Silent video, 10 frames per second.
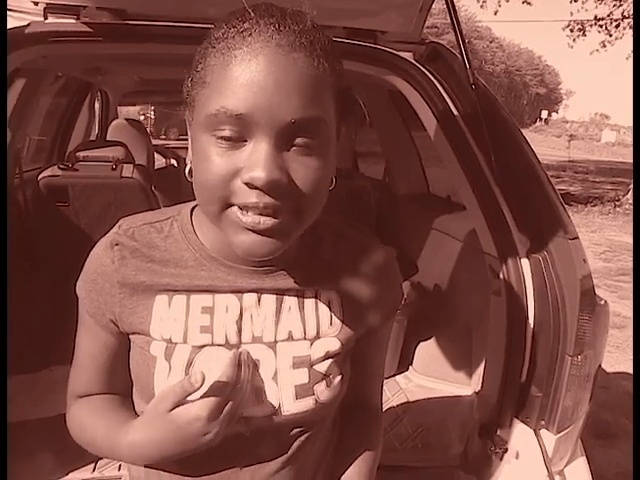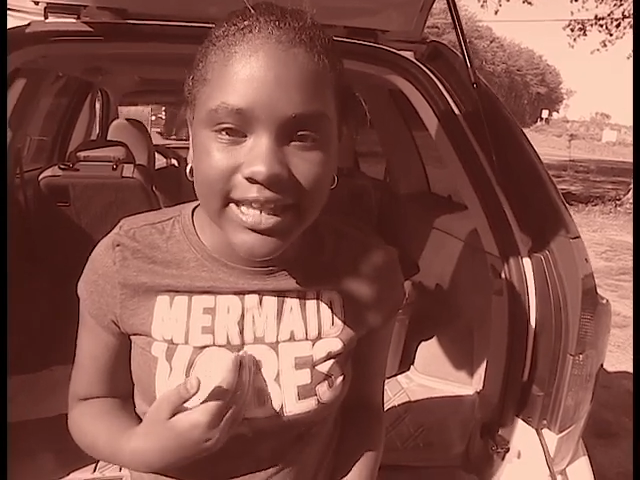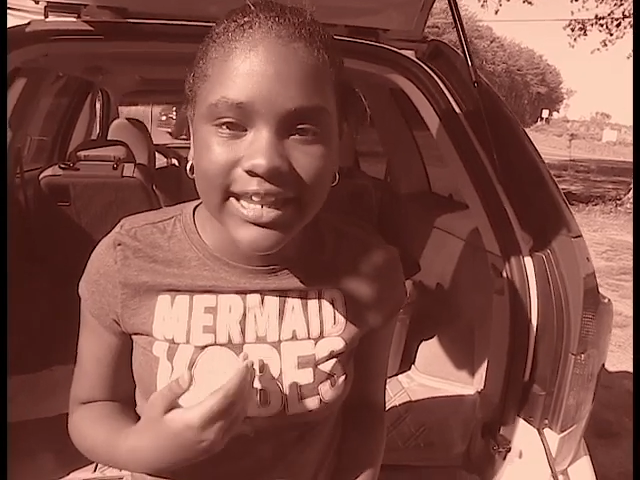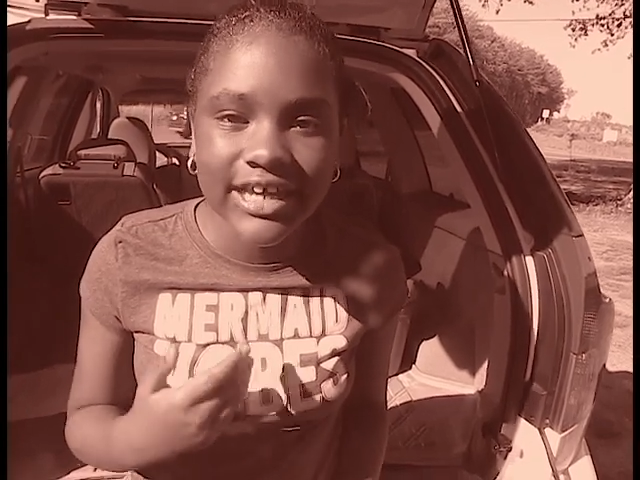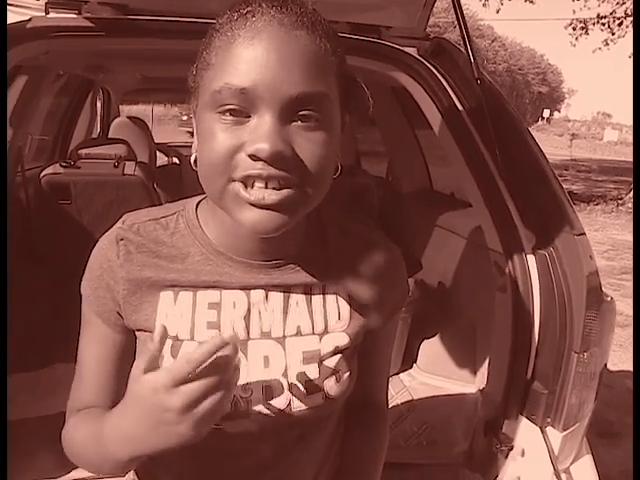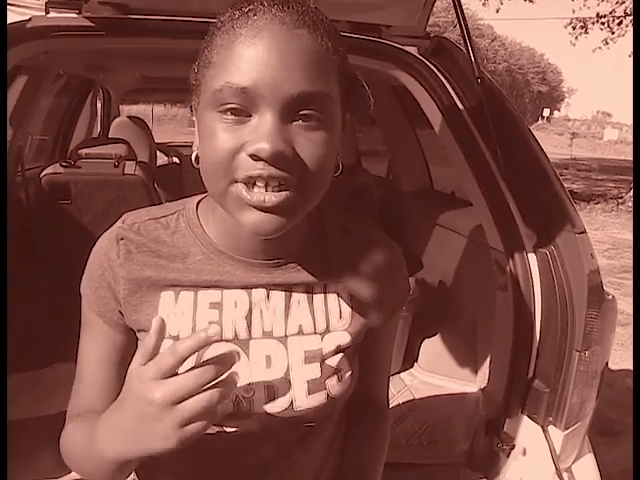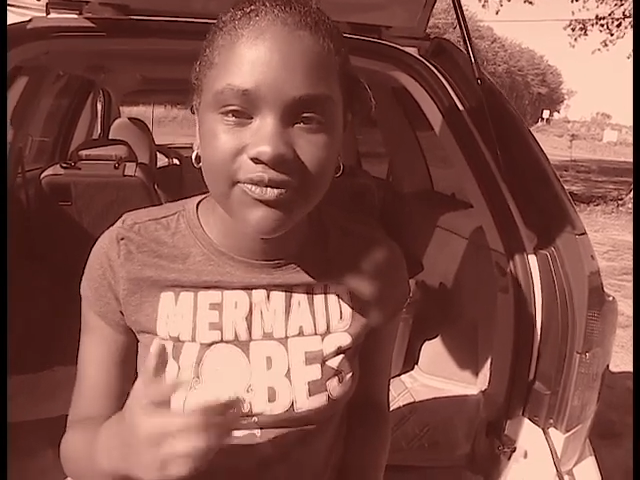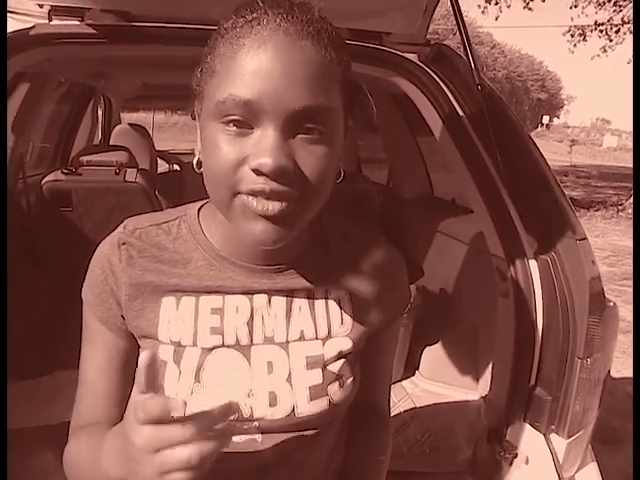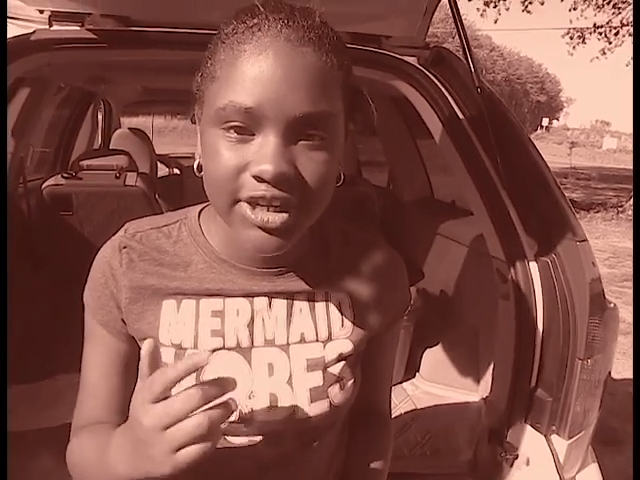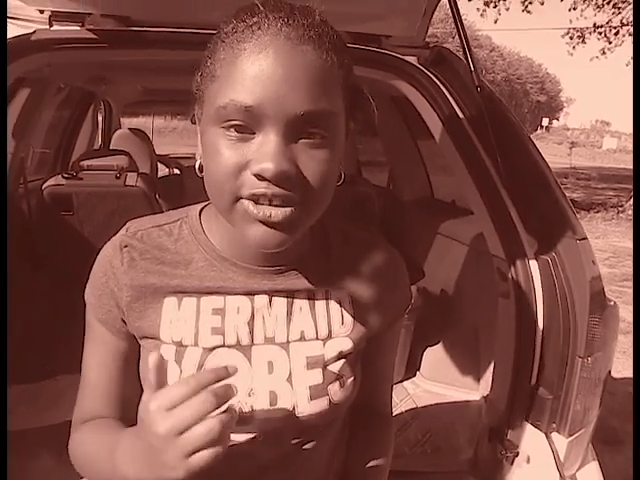that allows you to
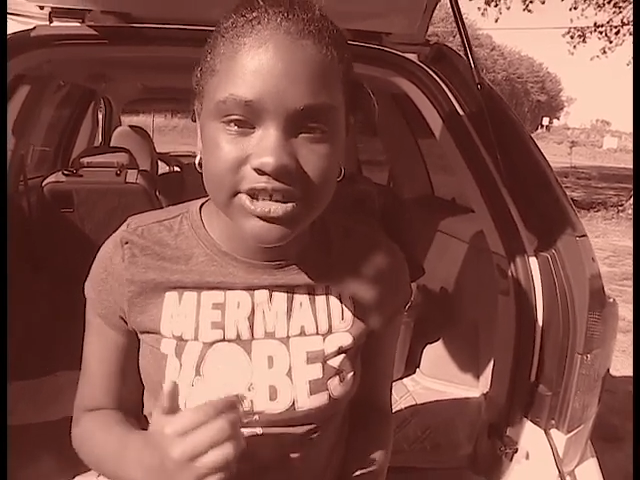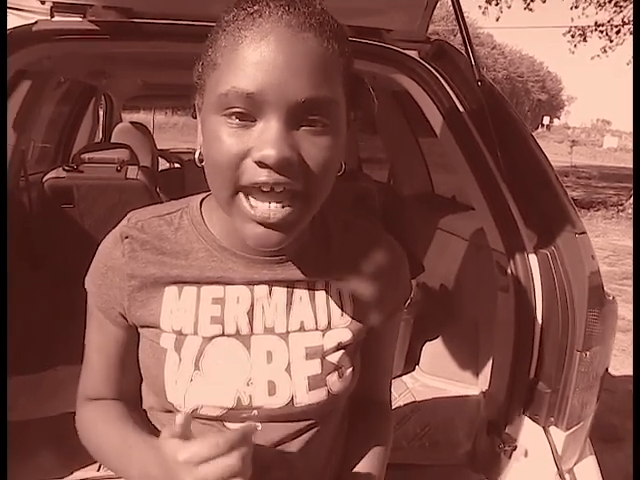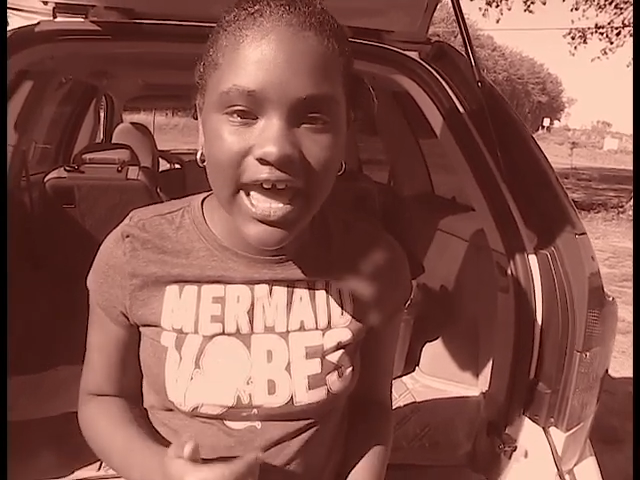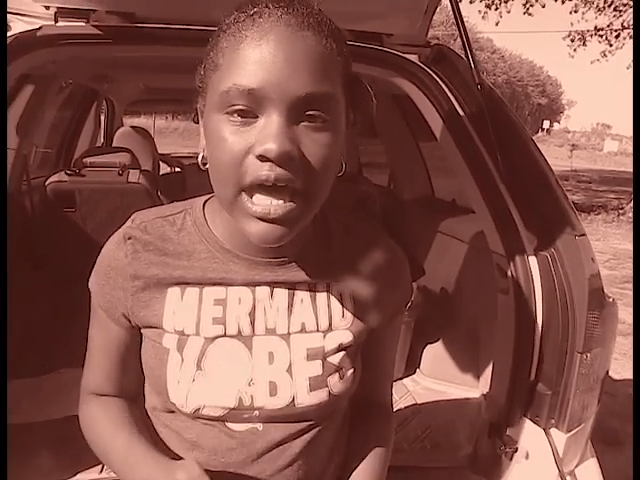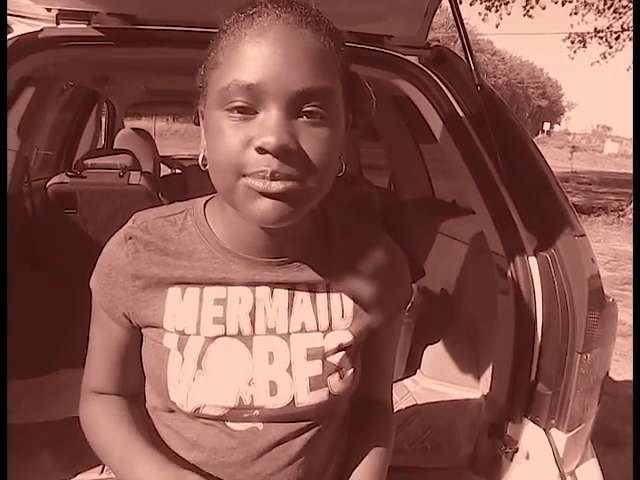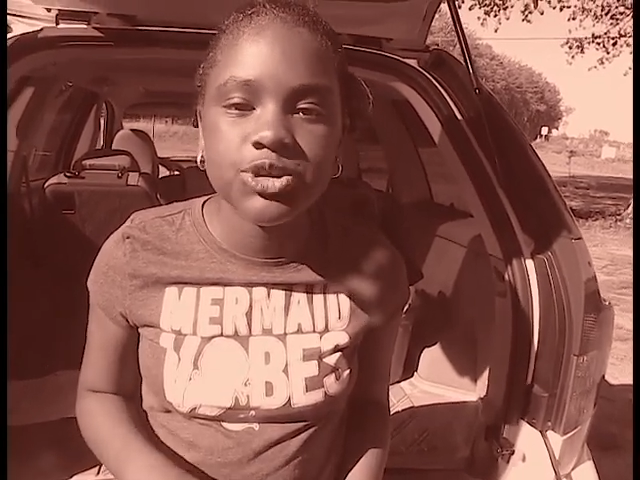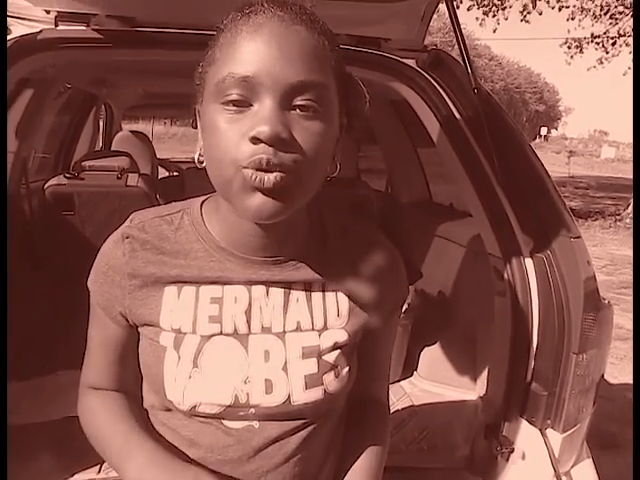video chat up to